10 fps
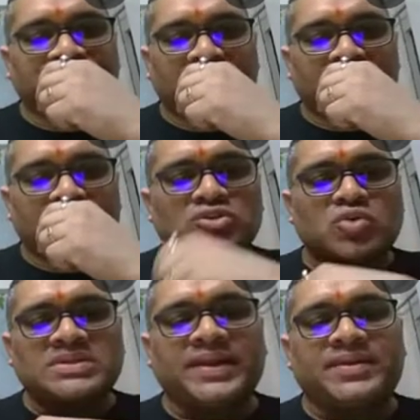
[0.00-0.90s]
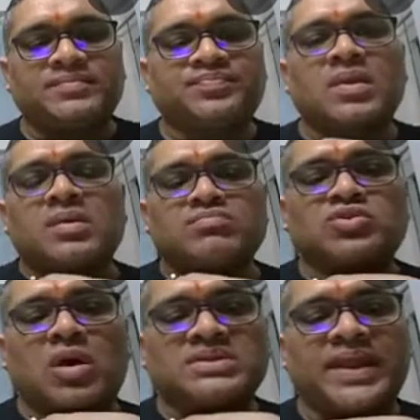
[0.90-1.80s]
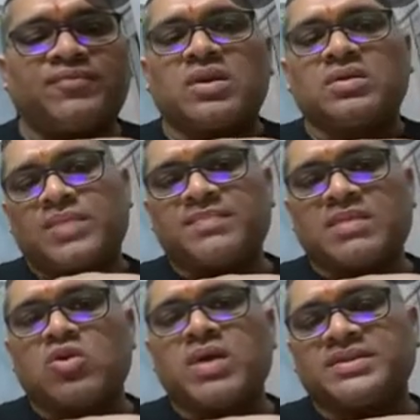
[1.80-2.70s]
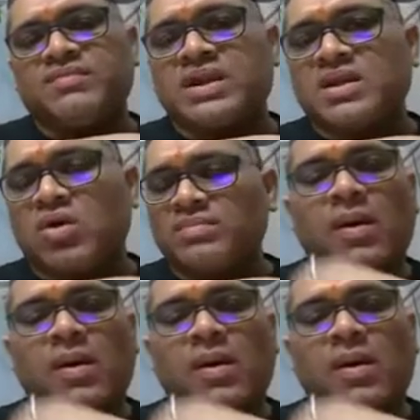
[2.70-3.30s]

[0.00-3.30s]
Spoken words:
Most common site for multiple myeloma is the vertebral column.